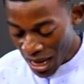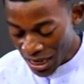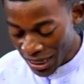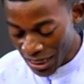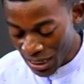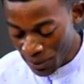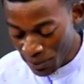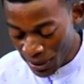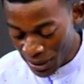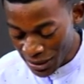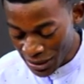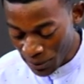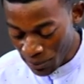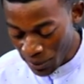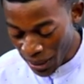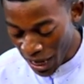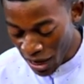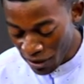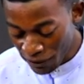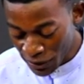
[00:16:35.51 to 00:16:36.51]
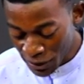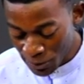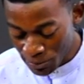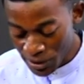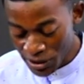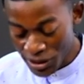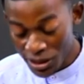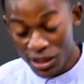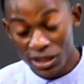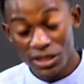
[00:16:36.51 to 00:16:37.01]
Kim is a behavior
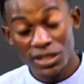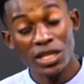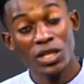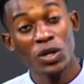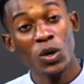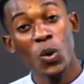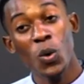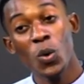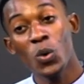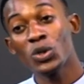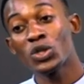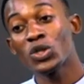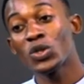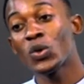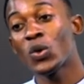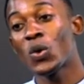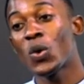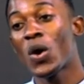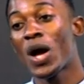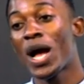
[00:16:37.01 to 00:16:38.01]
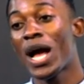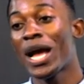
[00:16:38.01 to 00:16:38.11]
specialist and also an